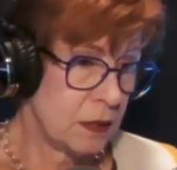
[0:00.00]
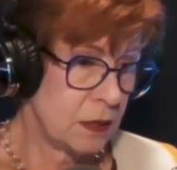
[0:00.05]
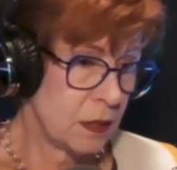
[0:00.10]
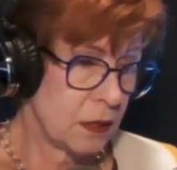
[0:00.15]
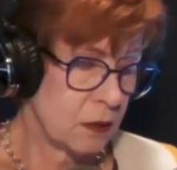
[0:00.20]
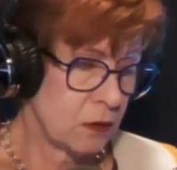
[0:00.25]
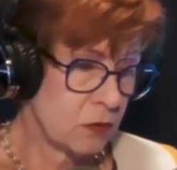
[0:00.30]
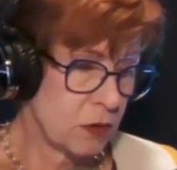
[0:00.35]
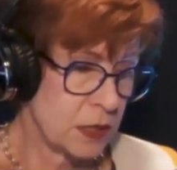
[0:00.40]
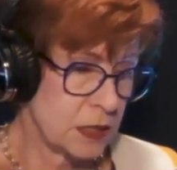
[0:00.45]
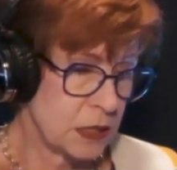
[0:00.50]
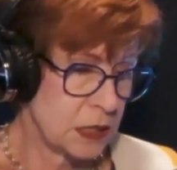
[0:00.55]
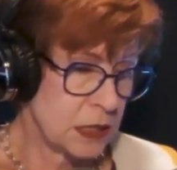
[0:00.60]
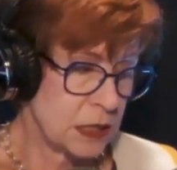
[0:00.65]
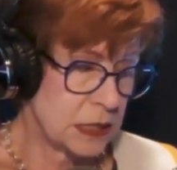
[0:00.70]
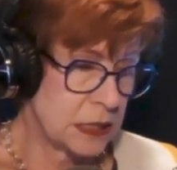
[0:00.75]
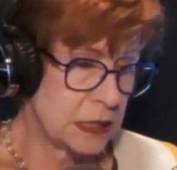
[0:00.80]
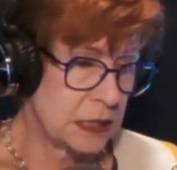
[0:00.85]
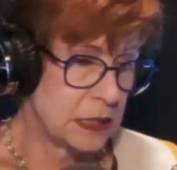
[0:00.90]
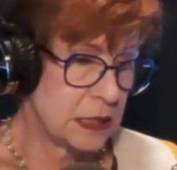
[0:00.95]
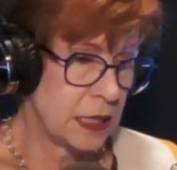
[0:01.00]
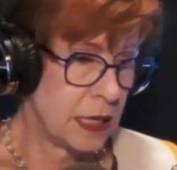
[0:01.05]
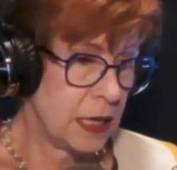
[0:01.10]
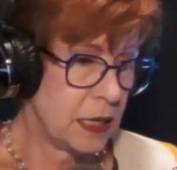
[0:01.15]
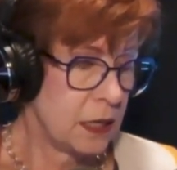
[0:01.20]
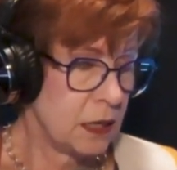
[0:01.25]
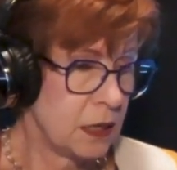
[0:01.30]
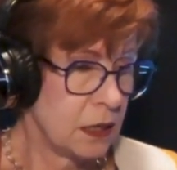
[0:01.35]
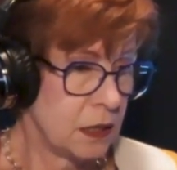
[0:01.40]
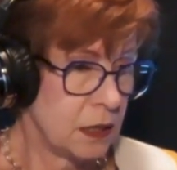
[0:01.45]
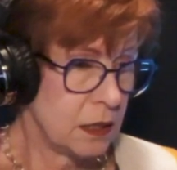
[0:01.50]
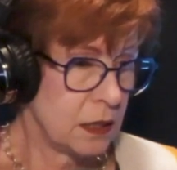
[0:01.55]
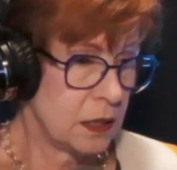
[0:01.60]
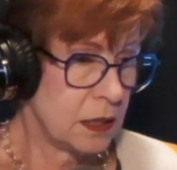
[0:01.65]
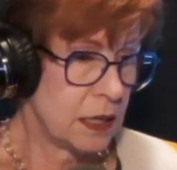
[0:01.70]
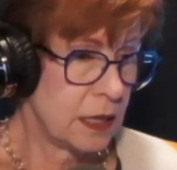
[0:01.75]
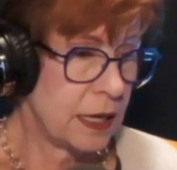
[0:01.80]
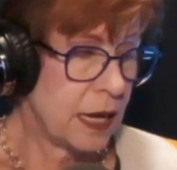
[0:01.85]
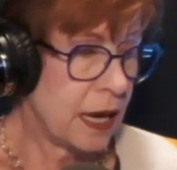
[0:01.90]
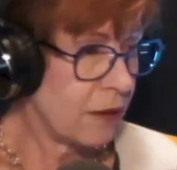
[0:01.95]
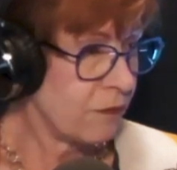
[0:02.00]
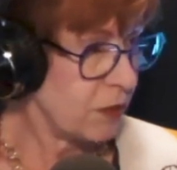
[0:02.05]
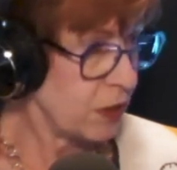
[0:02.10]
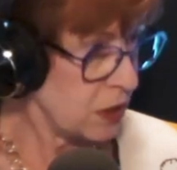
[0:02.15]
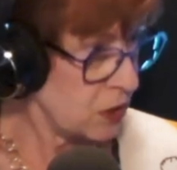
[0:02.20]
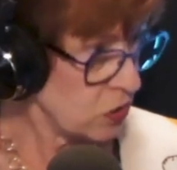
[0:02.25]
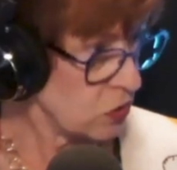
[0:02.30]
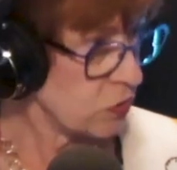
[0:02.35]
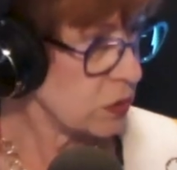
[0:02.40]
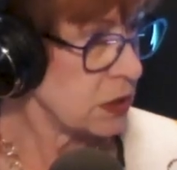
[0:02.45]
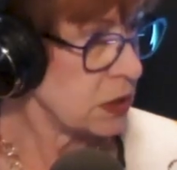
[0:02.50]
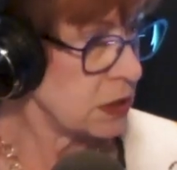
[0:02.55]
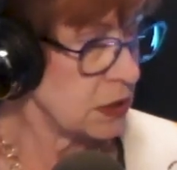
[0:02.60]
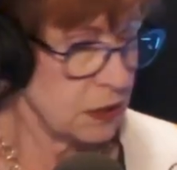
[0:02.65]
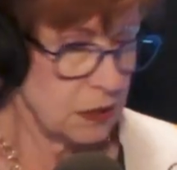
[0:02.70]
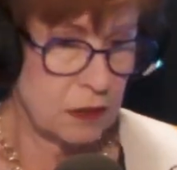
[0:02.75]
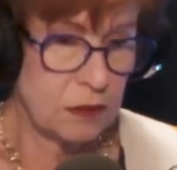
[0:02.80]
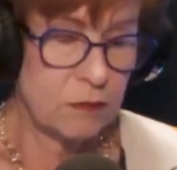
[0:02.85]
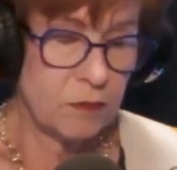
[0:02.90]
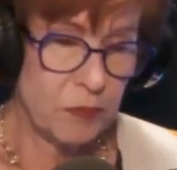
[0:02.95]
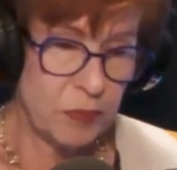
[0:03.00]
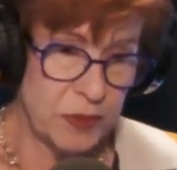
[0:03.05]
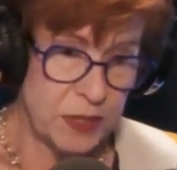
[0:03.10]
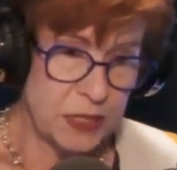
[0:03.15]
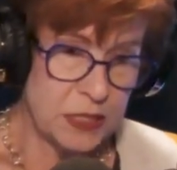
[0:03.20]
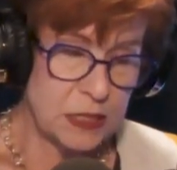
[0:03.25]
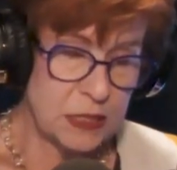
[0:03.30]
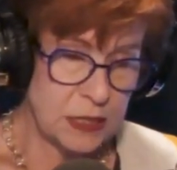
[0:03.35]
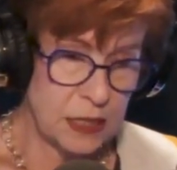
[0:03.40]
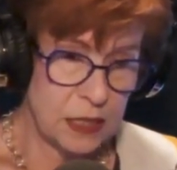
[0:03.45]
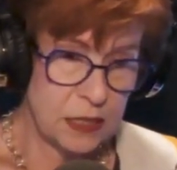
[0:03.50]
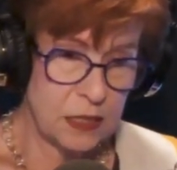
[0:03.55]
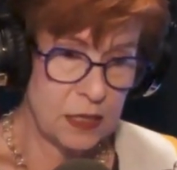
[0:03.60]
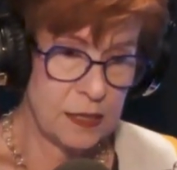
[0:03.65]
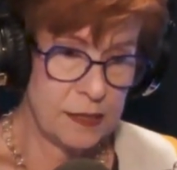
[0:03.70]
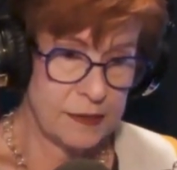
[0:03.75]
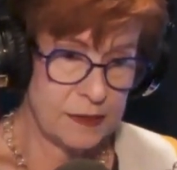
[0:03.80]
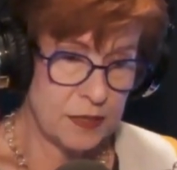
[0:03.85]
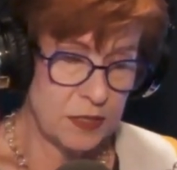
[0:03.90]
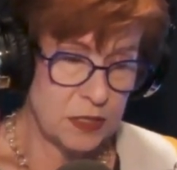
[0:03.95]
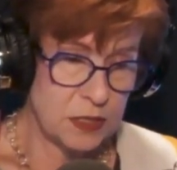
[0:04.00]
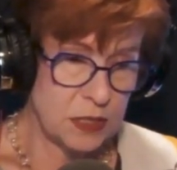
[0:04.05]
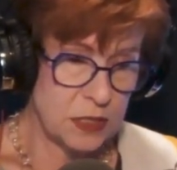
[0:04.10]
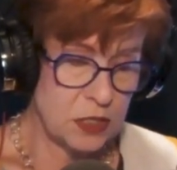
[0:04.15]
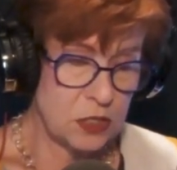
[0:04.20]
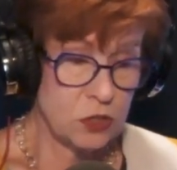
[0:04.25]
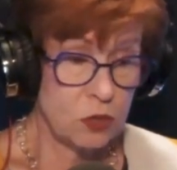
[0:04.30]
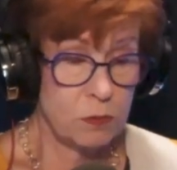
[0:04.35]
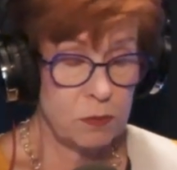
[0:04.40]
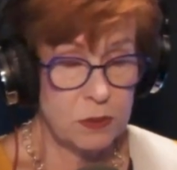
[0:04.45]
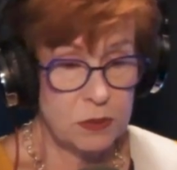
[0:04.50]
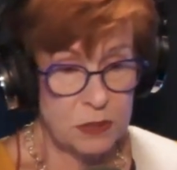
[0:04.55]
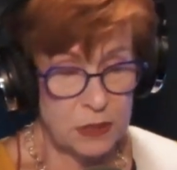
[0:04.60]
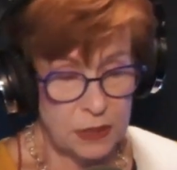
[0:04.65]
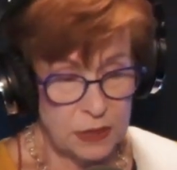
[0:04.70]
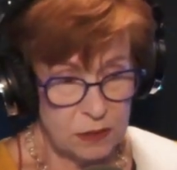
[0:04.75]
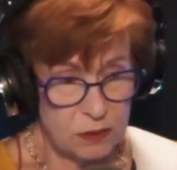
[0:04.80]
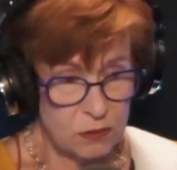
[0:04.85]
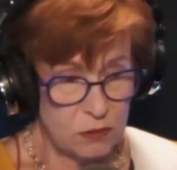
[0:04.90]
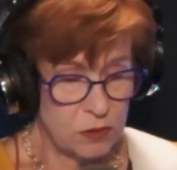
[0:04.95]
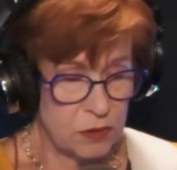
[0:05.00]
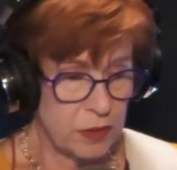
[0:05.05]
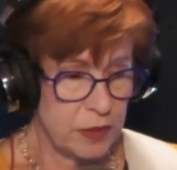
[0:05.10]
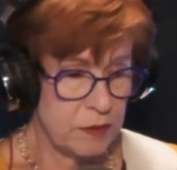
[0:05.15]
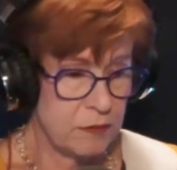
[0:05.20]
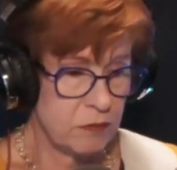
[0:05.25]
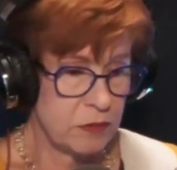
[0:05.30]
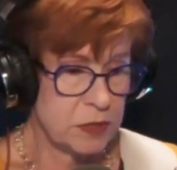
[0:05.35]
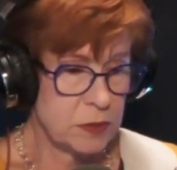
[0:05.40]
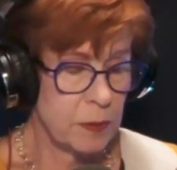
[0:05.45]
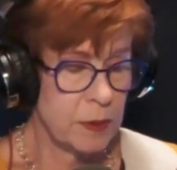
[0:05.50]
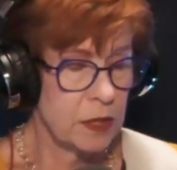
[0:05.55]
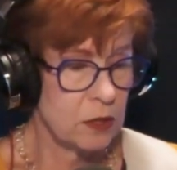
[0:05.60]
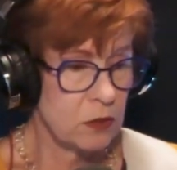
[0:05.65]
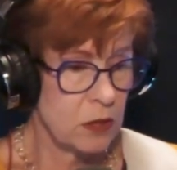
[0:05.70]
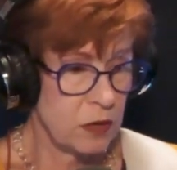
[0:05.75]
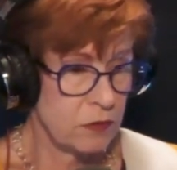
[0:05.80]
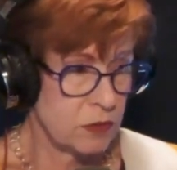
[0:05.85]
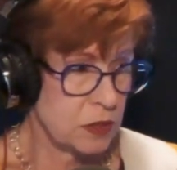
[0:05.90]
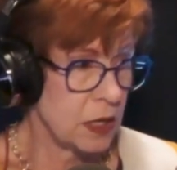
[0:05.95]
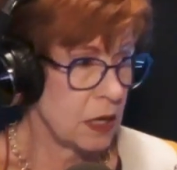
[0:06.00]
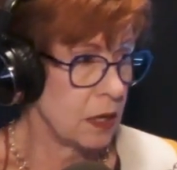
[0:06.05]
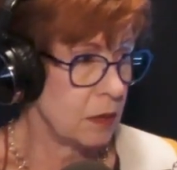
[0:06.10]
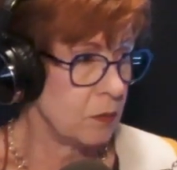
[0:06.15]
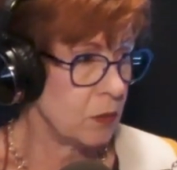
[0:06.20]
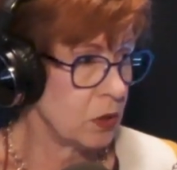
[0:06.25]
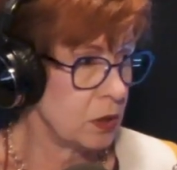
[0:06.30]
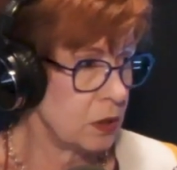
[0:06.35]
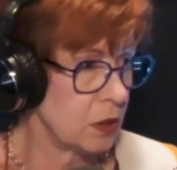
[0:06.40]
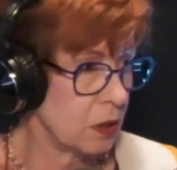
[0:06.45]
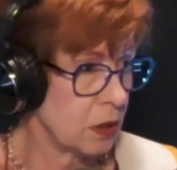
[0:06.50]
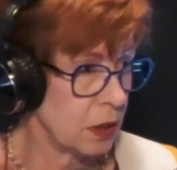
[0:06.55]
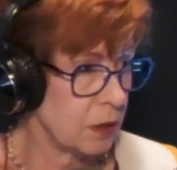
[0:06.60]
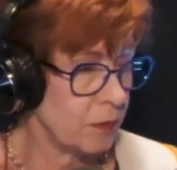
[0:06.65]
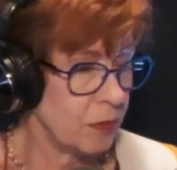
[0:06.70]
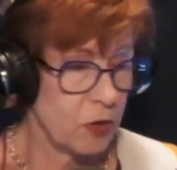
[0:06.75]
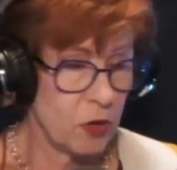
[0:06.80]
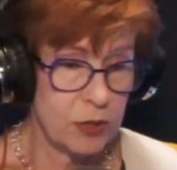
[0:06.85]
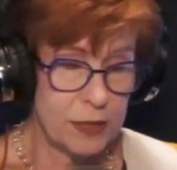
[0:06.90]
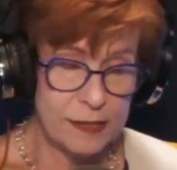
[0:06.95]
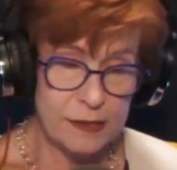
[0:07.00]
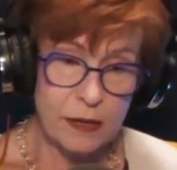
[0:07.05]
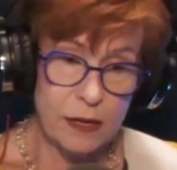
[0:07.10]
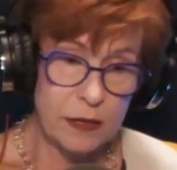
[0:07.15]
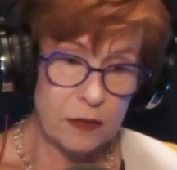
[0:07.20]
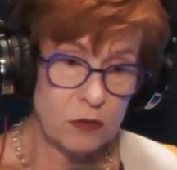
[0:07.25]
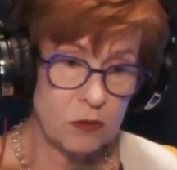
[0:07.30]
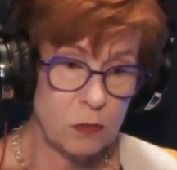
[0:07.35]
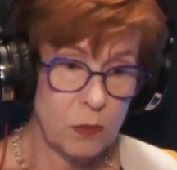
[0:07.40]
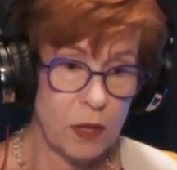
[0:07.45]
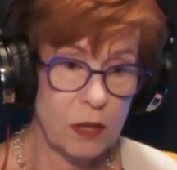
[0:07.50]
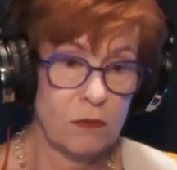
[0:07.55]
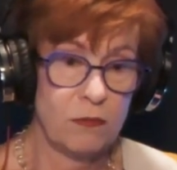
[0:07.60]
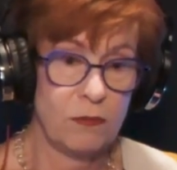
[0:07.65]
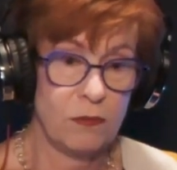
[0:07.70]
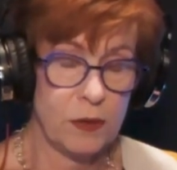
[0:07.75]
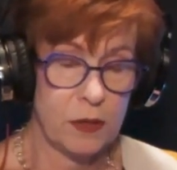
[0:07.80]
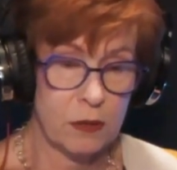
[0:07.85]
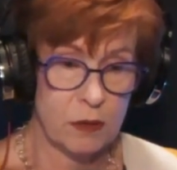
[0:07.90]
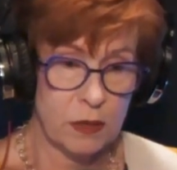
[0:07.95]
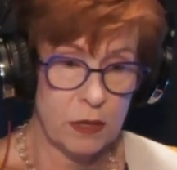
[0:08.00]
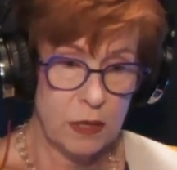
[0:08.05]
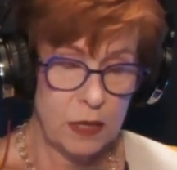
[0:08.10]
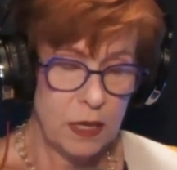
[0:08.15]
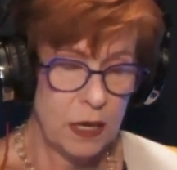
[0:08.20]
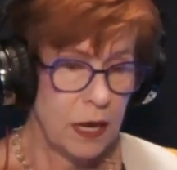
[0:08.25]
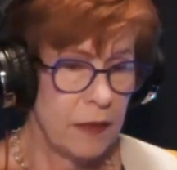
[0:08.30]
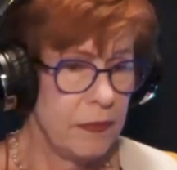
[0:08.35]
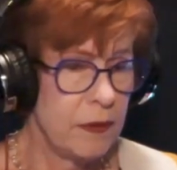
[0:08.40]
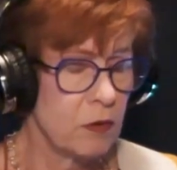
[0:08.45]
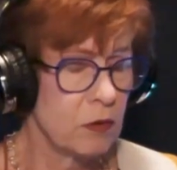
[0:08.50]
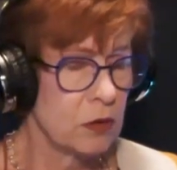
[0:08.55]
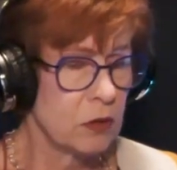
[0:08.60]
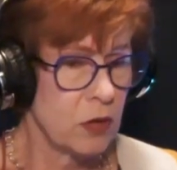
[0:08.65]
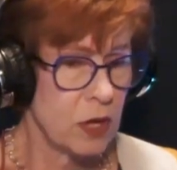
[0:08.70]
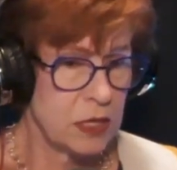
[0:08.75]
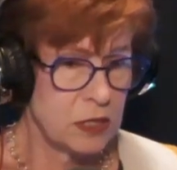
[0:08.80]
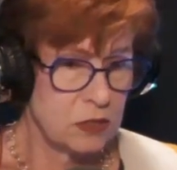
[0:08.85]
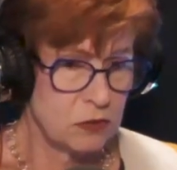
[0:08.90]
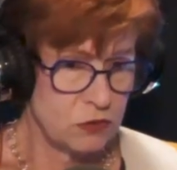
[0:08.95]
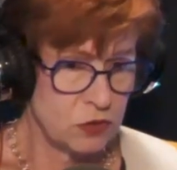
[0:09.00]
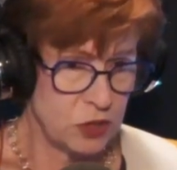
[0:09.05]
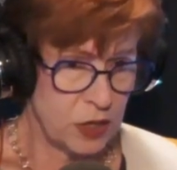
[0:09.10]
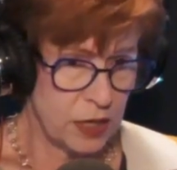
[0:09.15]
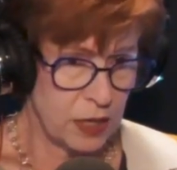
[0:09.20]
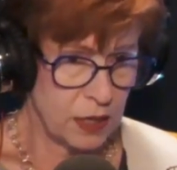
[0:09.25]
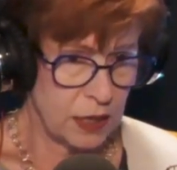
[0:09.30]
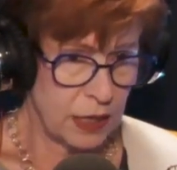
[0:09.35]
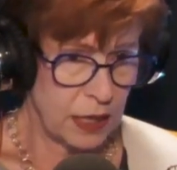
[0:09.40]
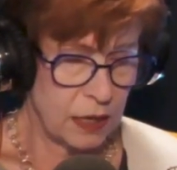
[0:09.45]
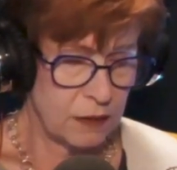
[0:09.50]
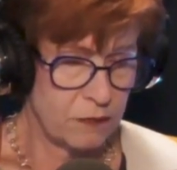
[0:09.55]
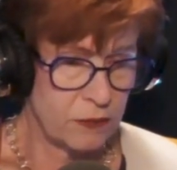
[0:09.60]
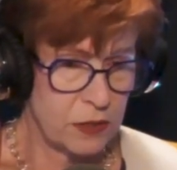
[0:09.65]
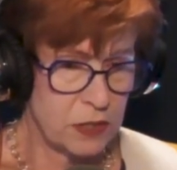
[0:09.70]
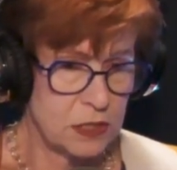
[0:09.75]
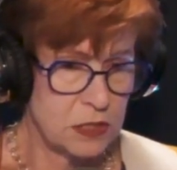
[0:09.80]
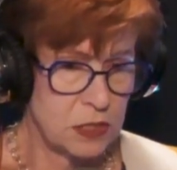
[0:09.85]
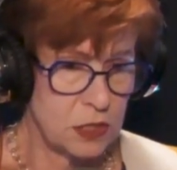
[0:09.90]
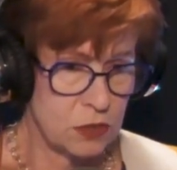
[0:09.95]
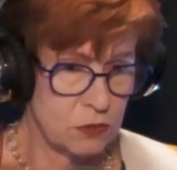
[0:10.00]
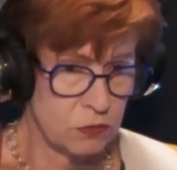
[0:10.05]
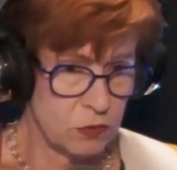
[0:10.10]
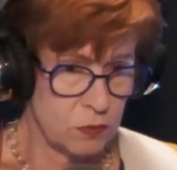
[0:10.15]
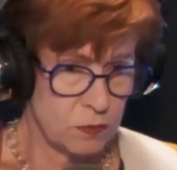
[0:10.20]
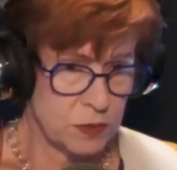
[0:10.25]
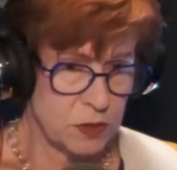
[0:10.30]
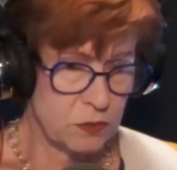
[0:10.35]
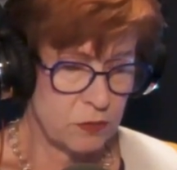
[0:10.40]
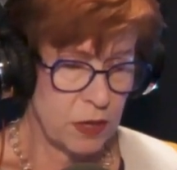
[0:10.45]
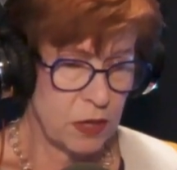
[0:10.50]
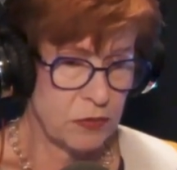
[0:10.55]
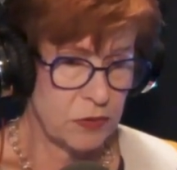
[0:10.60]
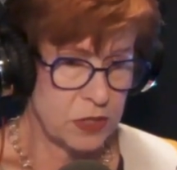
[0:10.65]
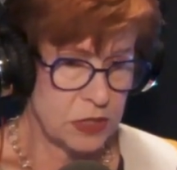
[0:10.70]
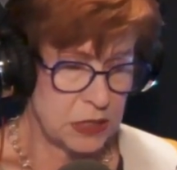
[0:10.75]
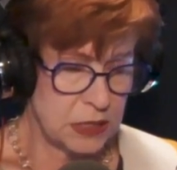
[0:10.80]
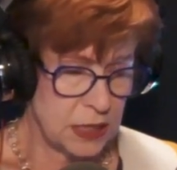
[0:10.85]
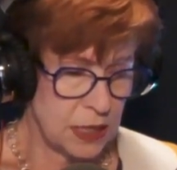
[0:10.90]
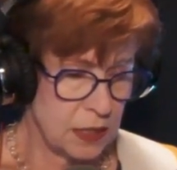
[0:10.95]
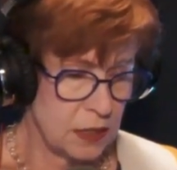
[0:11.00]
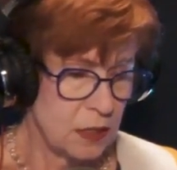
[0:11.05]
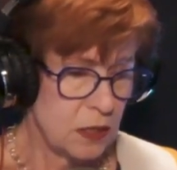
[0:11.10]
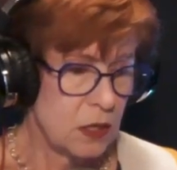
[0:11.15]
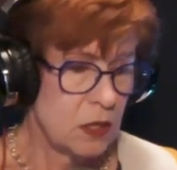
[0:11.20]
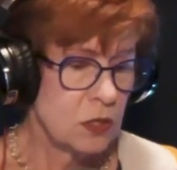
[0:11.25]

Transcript: across the state that have an interest in these state agencies. So particularly, we spend a lot of time on um, on child welfare, and there are lots of child advocacy groups around the state.